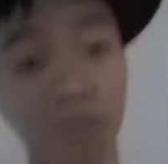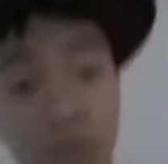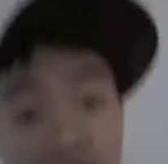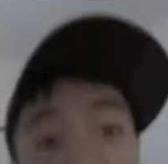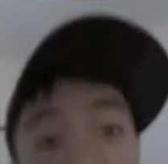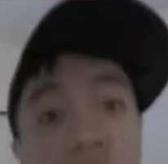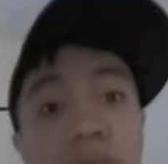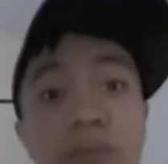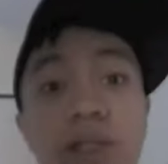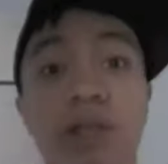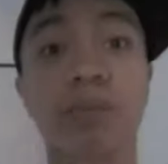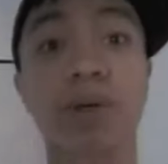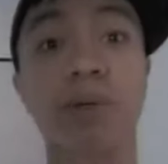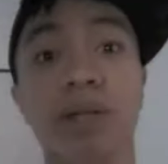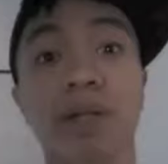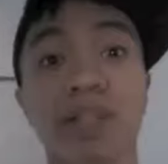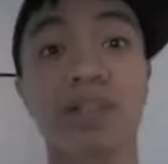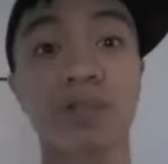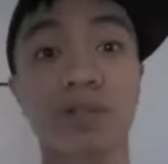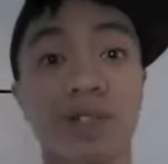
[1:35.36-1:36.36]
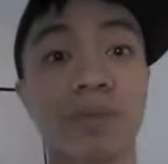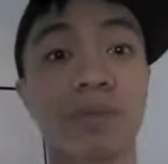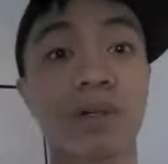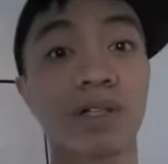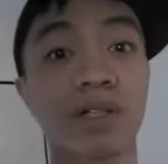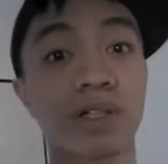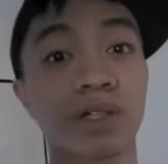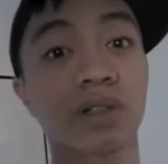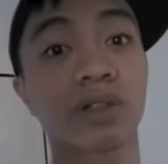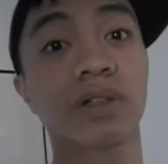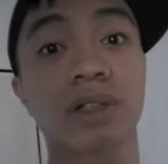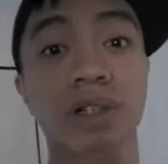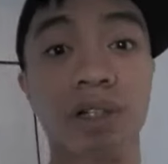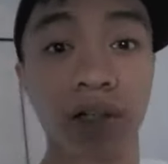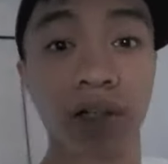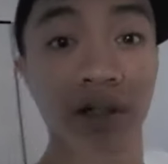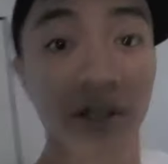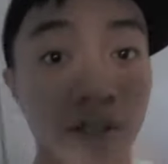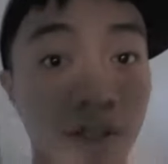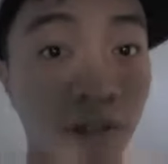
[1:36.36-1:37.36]
Don't be like me in my Mentos commercial.
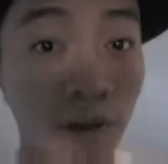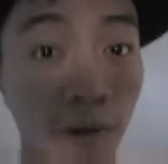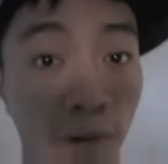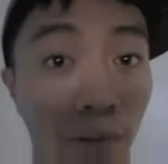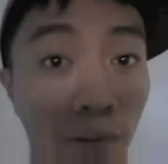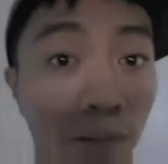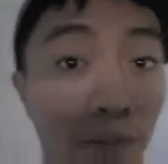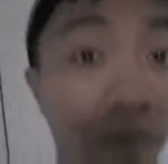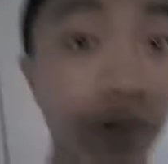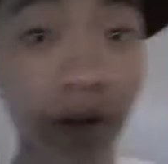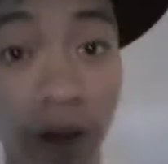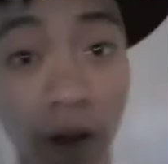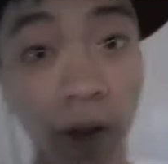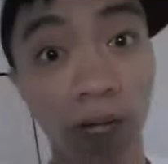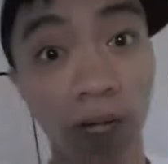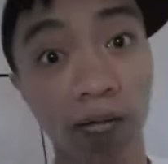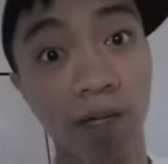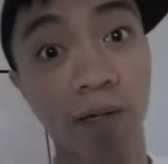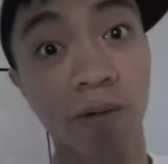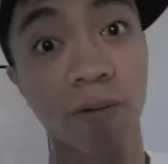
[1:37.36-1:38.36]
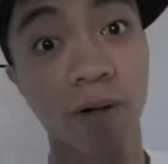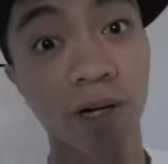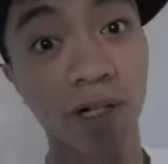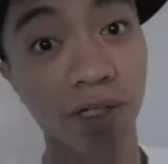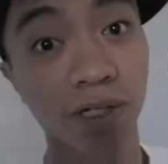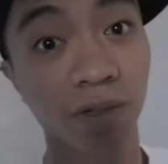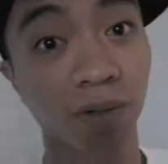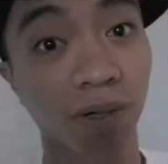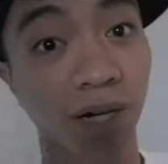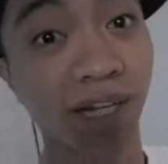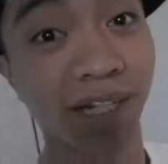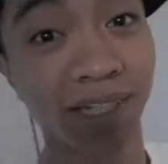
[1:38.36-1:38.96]
So go ahead and wash the